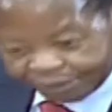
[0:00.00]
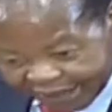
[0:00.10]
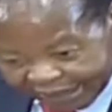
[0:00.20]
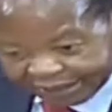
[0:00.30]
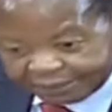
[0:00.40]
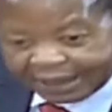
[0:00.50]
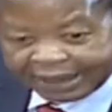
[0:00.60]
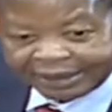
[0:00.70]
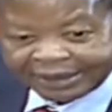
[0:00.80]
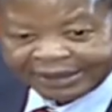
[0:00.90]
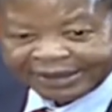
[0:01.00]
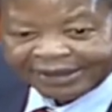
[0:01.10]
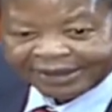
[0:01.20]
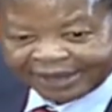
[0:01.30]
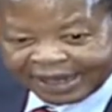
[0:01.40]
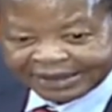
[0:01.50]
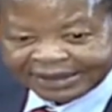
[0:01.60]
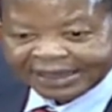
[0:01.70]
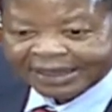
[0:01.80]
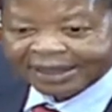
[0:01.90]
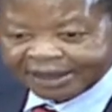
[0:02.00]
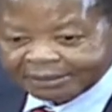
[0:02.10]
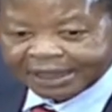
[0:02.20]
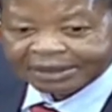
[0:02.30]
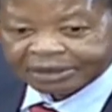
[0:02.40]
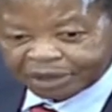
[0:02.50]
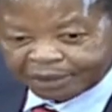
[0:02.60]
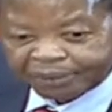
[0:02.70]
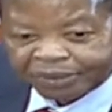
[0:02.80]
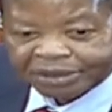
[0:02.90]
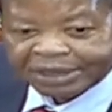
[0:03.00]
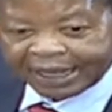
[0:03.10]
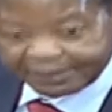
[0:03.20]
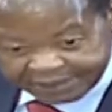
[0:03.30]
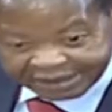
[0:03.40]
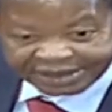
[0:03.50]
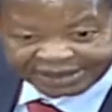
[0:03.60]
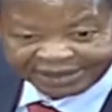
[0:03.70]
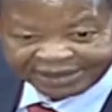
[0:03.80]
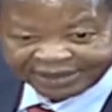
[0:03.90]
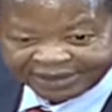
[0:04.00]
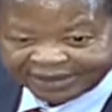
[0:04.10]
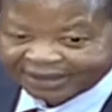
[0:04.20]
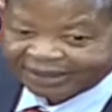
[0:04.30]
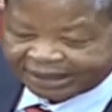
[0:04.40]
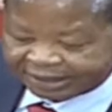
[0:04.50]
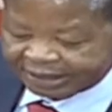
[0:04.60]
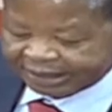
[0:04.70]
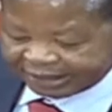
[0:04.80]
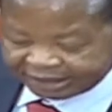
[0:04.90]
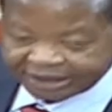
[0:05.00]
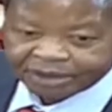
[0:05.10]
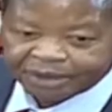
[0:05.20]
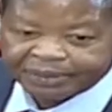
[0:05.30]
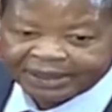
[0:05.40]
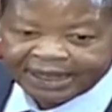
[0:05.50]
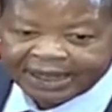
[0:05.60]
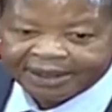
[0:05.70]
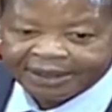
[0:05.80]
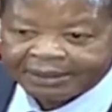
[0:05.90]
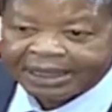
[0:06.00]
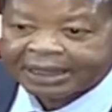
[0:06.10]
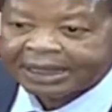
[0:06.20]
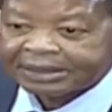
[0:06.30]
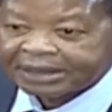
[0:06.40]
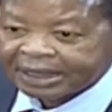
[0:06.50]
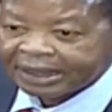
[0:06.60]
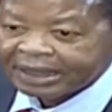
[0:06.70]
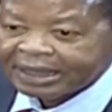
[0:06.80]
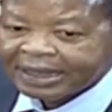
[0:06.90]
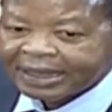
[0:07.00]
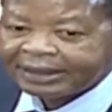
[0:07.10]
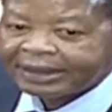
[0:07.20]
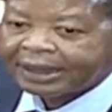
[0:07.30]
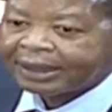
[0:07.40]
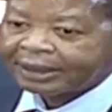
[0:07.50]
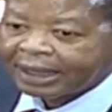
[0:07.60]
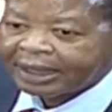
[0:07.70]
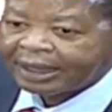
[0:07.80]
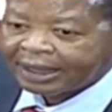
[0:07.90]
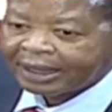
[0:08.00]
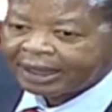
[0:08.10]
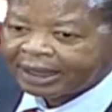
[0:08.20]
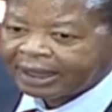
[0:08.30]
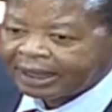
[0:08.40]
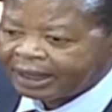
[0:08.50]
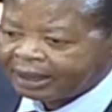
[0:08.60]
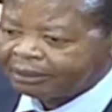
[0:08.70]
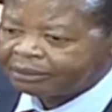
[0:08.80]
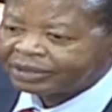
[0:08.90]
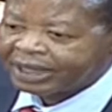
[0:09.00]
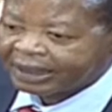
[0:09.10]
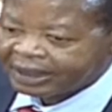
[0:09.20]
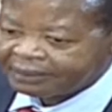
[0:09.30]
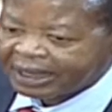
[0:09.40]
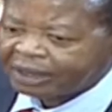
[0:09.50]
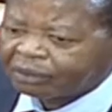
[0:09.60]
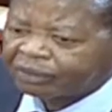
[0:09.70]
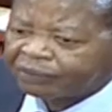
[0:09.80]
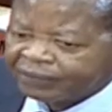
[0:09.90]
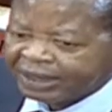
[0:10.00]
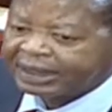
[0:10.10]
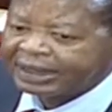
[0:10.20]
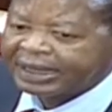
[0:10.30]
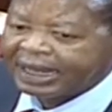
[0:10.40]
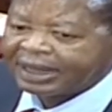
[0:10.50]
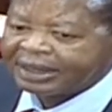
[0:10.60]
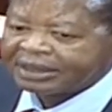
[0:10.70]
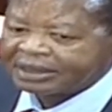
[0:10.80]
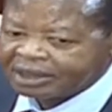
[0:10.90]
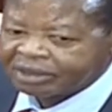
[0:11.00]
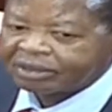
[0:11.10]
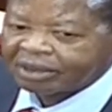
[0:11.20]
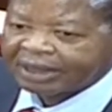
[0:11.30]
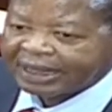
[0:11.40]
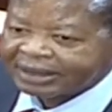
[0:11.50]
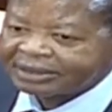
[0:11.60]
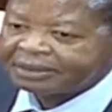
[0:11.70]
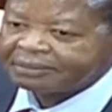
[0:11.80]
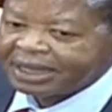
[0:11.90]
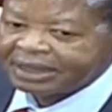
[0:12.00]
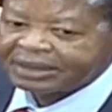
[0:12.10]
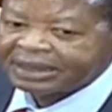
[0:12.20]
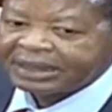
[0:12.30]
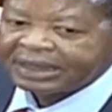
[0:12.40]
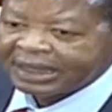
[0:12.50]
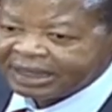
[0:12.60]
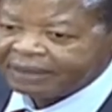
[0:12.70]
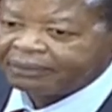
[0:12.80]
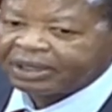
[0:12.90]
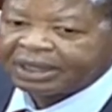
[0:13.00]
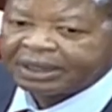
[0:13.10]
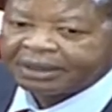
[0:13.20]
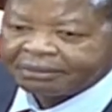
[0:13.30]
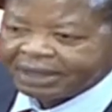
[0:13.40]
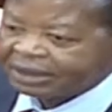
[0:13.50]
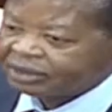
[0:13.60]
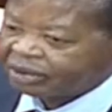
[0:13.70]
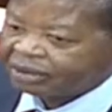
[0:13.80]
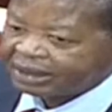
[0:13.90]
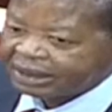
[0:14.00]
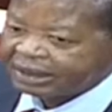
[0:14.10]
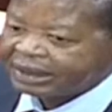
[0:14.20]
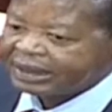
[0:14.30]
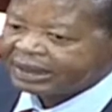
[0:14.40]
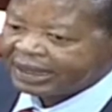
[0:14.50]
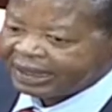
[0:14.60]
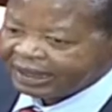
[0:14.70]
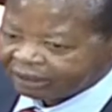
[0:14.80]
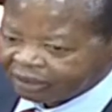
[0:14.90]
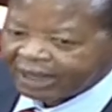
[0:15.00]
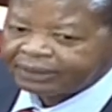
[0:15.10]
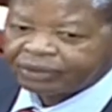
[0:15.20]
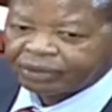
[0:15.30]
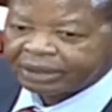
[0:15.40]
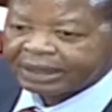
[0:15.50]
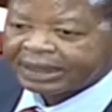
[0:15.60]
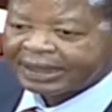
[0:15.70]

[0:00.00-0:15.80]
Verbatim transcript: that man that he must stop those habits. And then it stopped there. But I can say, it, it, I, I, I, Mr. Kibaki was very clear. Zero tolerance meant anybody mentioned with the corruption,